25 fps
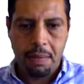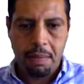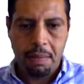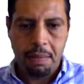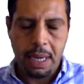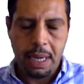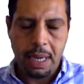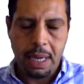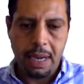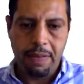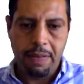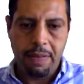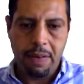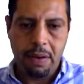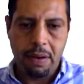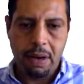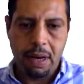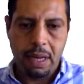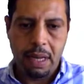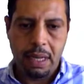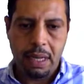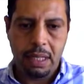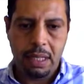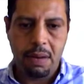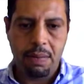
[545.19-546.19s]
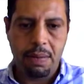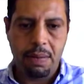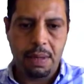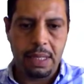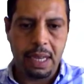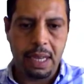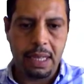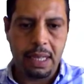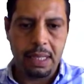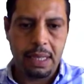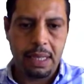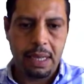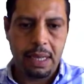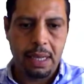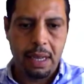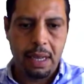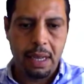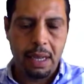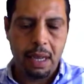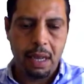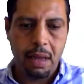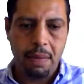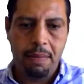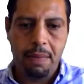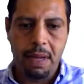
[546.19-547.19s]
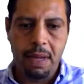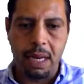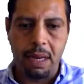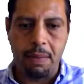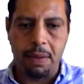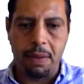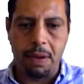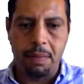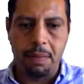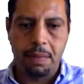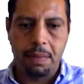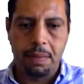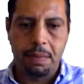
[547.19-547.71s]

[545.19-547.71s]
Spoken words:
be careful, it represents a minimum.